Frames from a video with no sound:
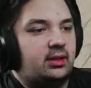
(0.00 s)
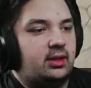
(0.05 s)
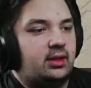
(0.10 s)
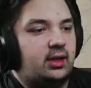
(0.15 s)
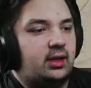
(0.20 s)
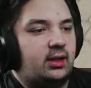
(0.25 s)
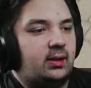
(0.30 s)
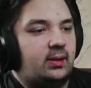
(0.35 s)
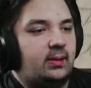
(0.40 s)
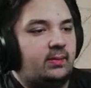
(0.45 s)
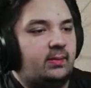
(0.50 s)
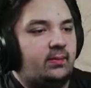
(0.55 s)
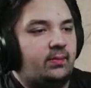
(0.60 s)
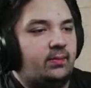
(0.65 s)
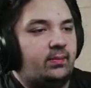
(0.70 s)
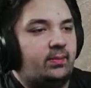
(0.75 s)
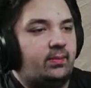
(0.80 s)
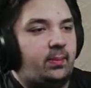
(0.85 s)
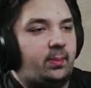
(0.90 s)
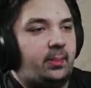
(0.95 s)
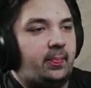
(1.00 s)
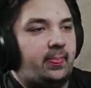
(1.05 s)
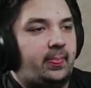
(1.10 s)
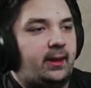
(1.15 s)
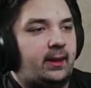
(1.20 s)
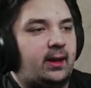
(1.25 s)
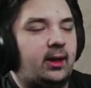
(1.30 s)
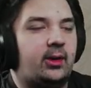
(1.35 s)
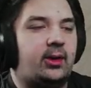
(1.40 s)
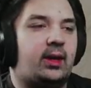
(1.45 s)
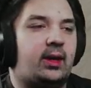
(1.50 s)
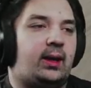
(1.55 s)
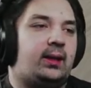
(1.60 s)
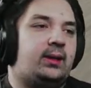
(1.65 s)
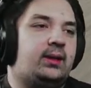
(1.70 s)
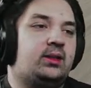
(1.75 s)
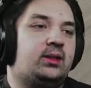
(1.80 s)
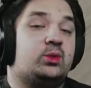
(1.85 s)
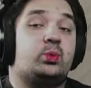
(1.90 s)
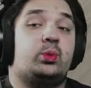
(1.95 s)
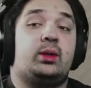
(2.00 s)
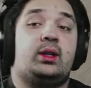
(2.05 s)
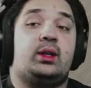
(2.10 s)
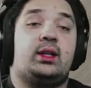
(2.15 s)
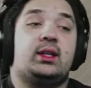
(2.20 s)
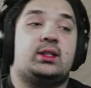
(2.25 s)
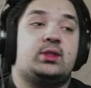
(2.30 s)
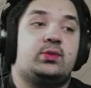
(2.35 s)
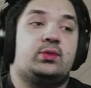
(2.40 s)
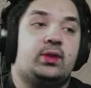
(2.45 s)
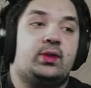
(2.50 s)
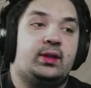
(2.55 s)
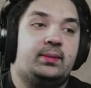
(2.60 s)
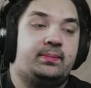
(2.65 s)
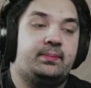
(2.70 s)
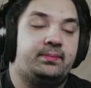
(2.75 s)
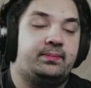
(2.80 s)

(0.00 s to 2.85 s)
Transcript: alright. Um, okay, here's where it gets fun.